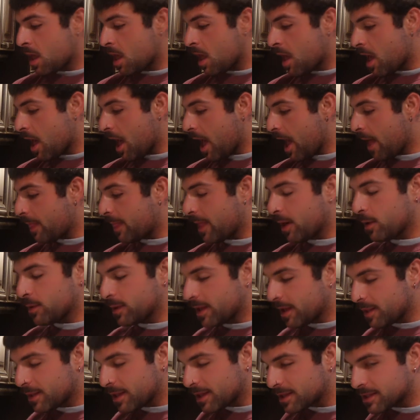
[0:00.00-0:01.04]
and they only
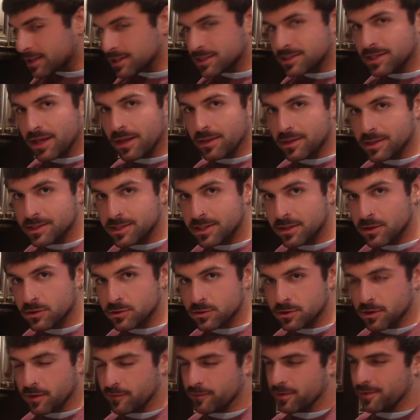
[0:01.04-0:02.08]
had like the stainless steel
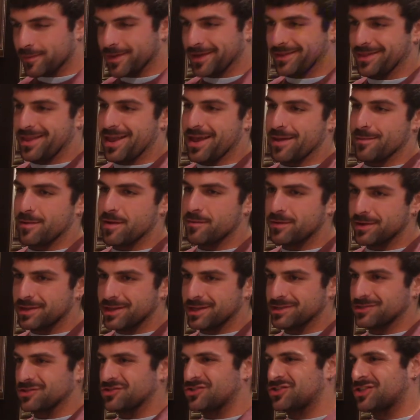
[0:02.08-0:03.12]
stuff, and I'm like, damn,
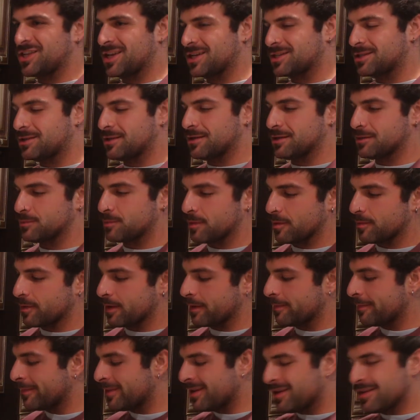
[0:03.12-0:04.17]
everything just sticks to this. Blah blah.
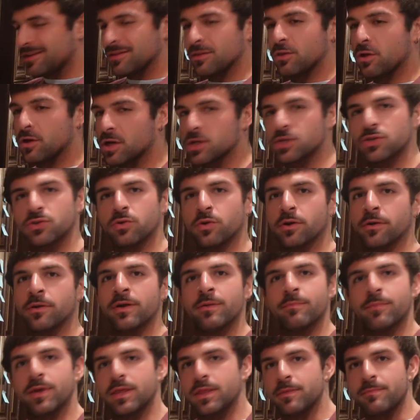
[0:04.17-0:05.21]
Long
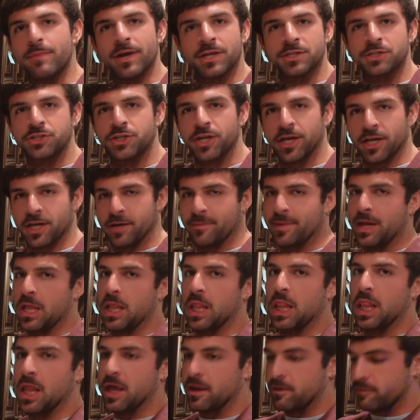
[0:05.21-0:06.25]
short, made the best chicken of my
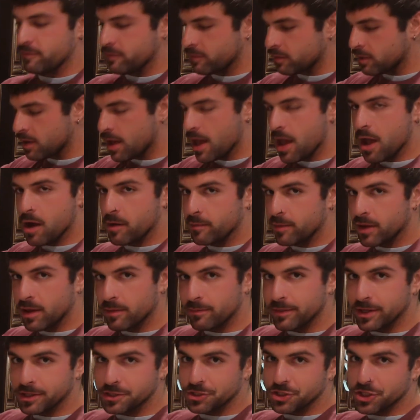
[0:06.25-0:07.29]
life.
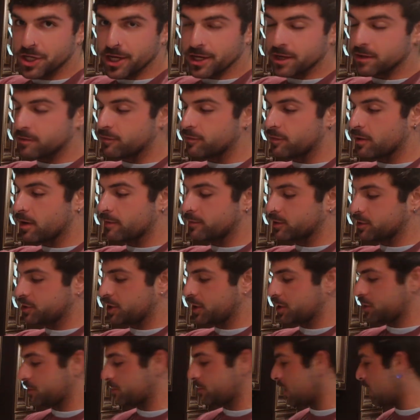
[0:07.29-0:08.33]
Airbnb chicken forever
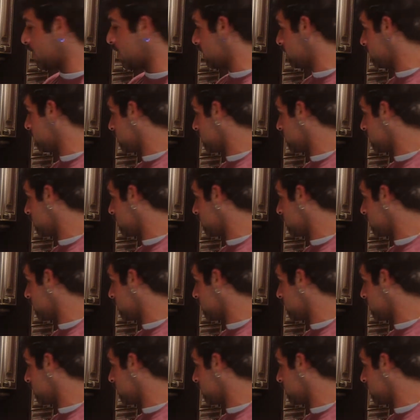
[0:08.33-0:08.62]
changed my life.